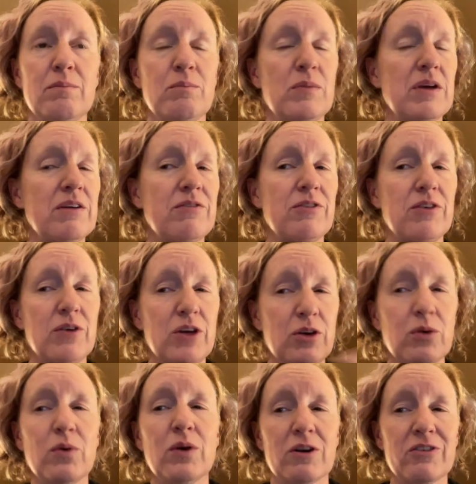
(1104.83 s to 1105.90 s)
if
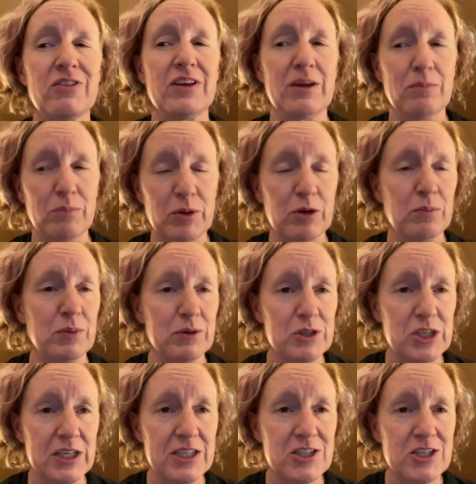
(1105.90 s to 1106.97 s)
you are seeing pupil
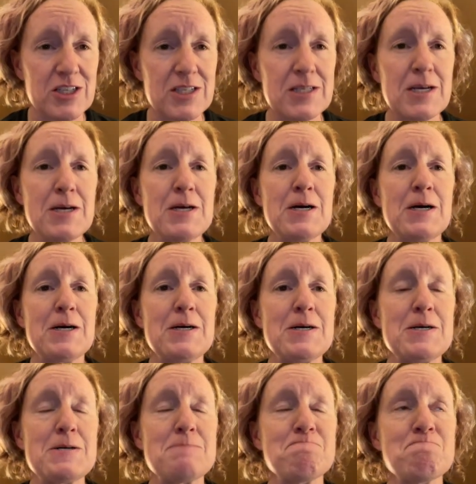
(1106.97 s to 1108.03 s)
changes,
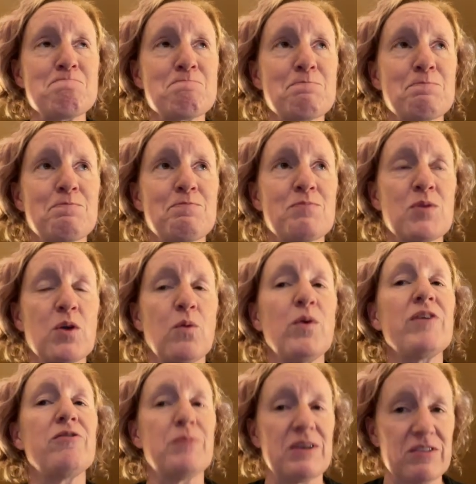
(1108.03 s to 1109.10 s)

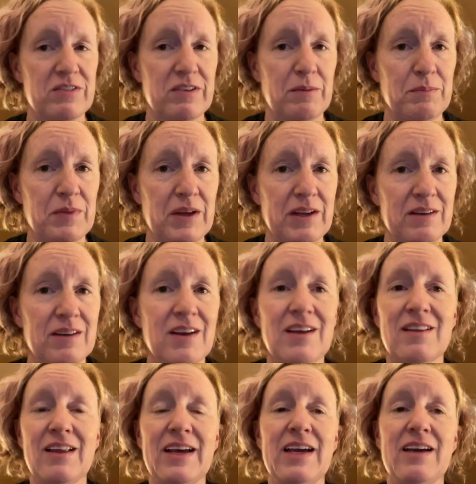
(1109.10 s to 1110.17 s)
we've missed something.
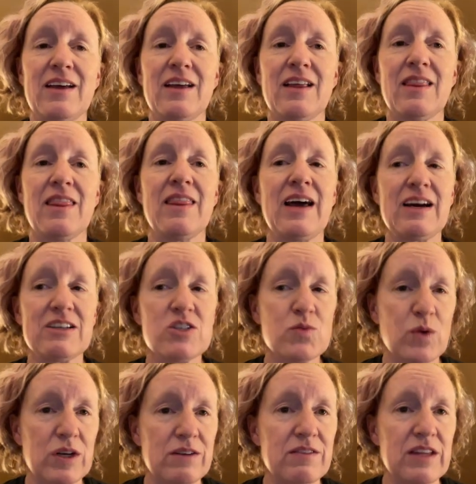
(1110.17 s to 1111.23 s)
Like, that is
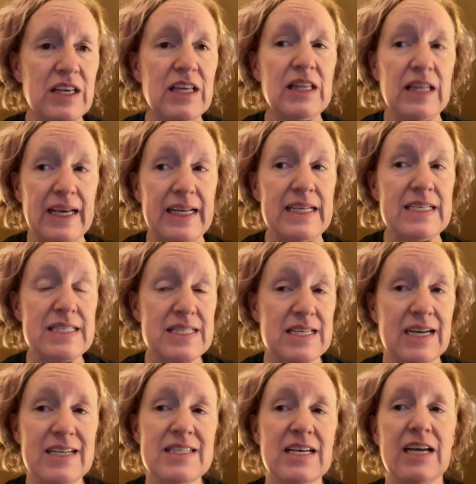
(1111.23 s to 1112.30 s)
one of the latest
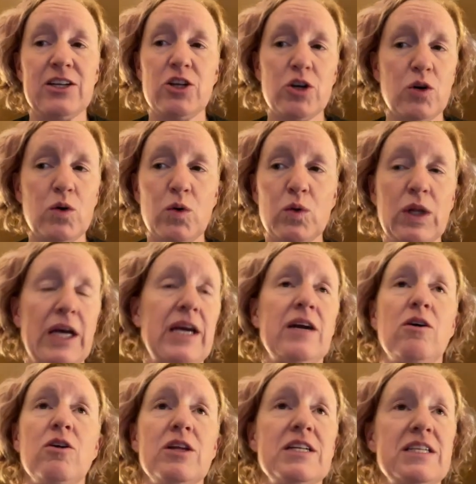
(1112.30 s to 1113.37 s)
signs. I know, like,
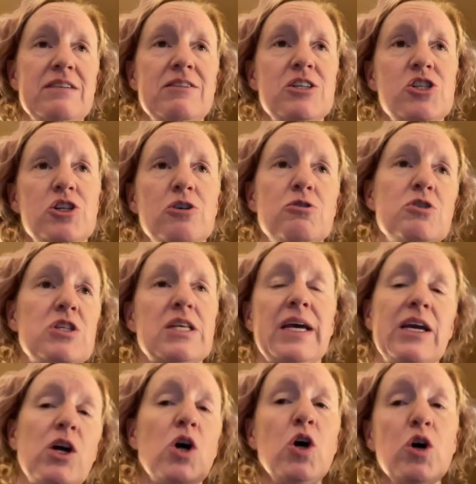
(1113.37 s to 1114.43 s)
all the TV shows,
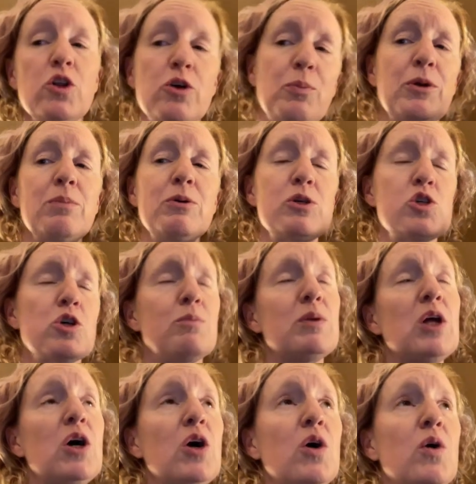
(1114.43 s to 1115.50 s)
like, oh, their pupils are
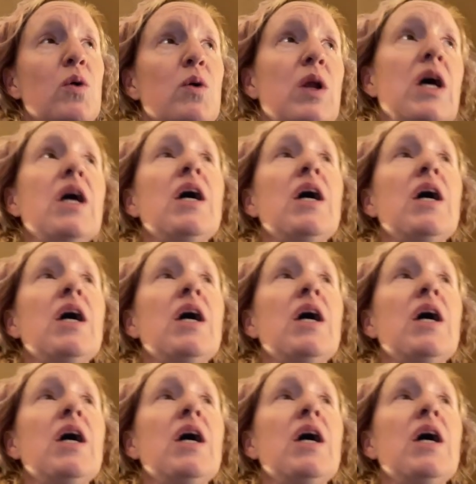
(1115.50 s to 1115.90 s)
blown.